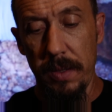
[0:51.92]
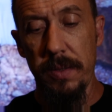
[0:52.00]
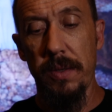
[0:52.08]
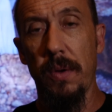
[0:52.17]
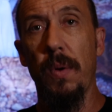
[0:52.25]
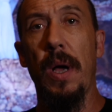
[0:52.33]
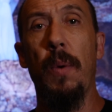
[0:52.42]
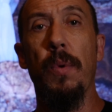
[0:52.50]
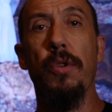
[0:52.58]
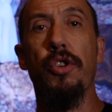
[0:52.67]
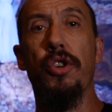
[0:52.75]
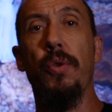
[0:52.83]
so I
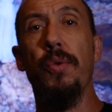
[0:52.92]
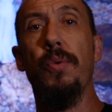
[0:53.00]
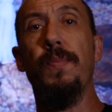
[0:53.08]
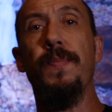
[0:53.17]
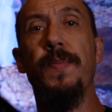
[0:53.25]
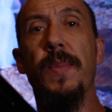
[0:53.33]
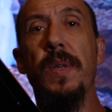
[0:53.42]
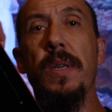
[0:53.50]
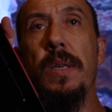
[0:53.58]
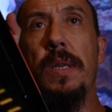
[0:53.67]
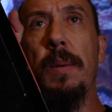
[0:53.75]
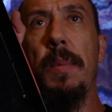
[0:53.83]
will show you
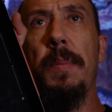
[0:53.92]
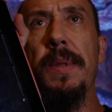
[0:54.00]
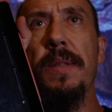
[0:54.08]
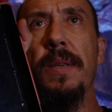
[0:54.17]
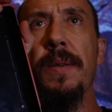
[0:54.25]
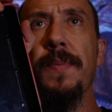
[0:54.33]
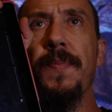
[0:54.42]
in a moment.